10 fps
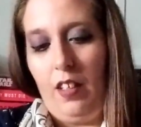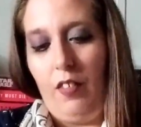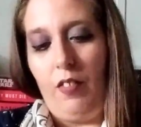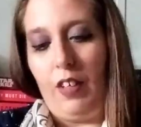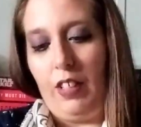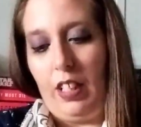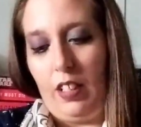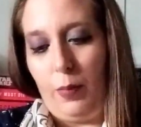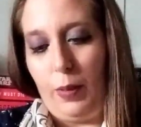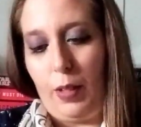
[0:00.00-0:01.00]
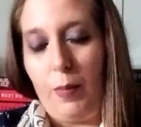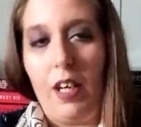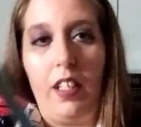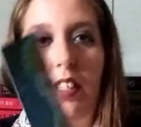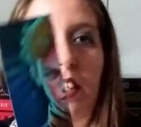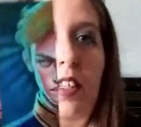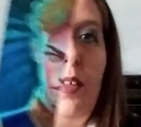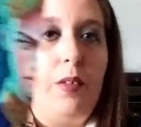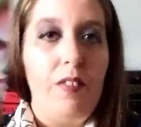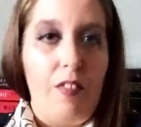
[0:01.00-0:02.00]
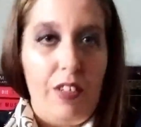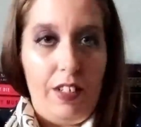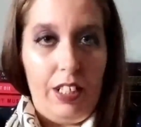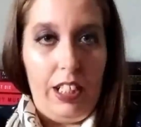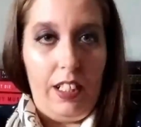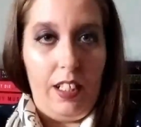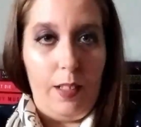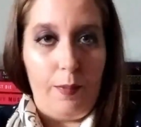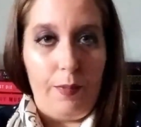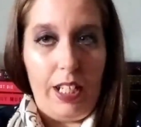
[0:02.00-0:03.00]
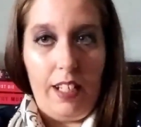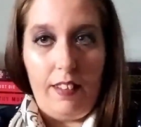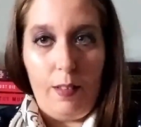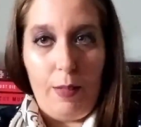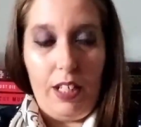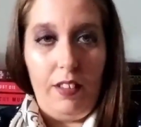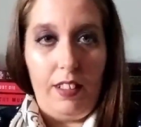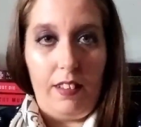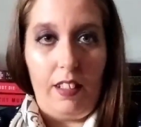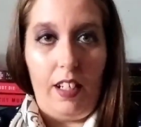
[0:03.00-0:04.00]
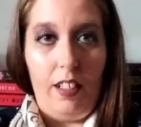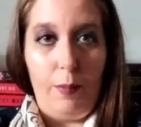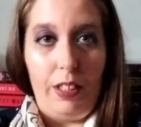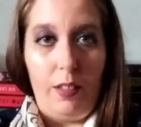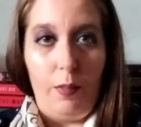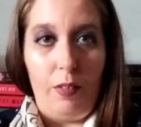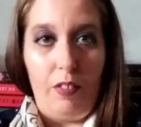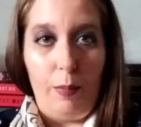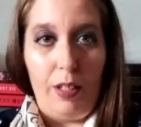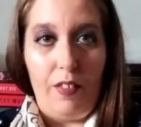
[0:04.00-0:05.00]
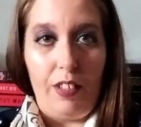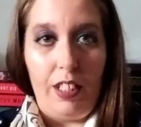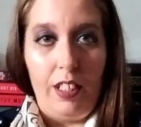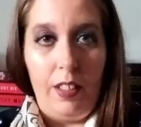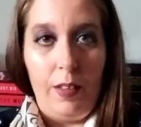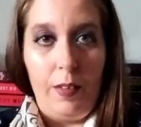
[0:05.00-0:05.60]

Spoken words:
A very nice bookmark. We have a very handsome man on this side, but then when we flip it over,